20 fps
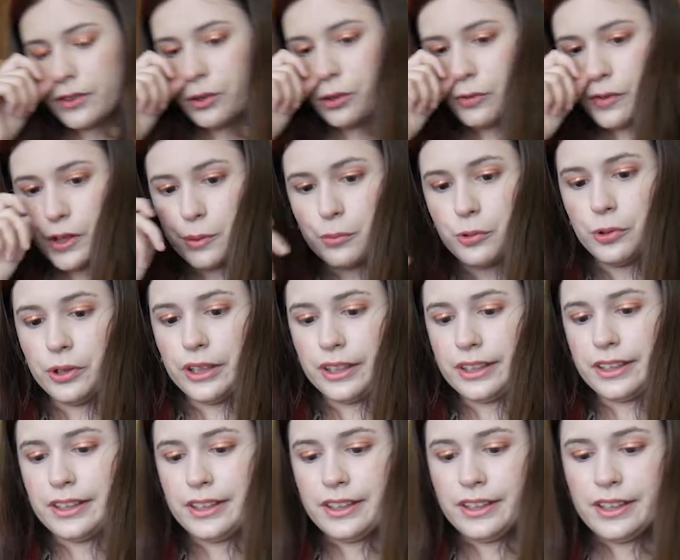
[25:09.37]
go over them
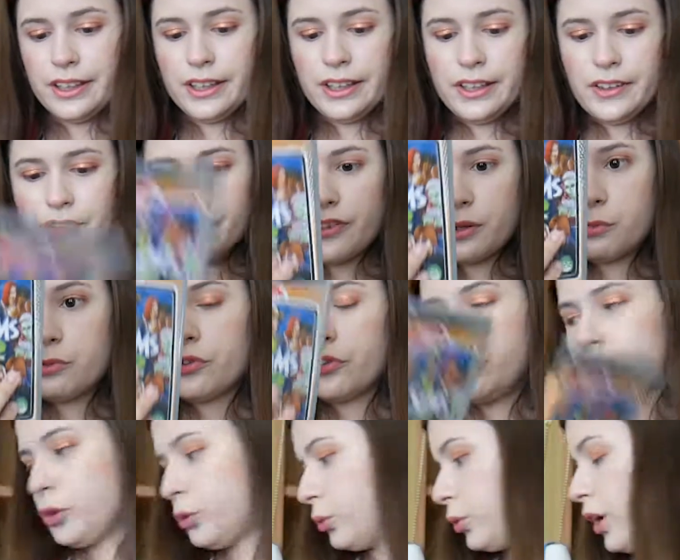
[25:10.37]
quick. Sims
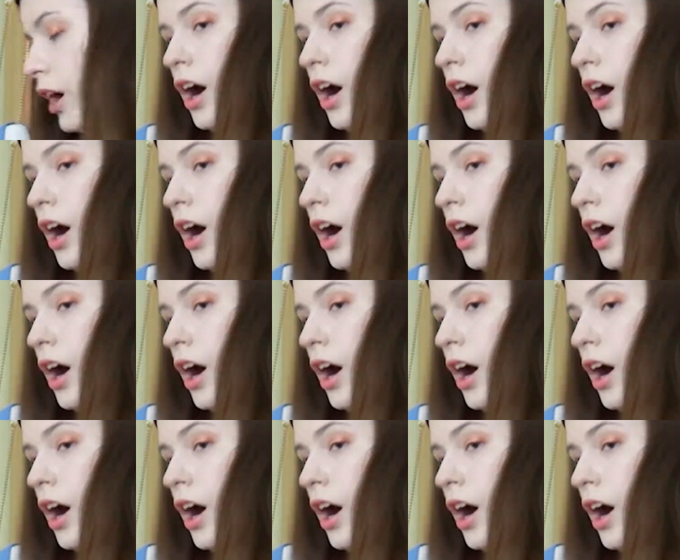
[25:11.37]
two,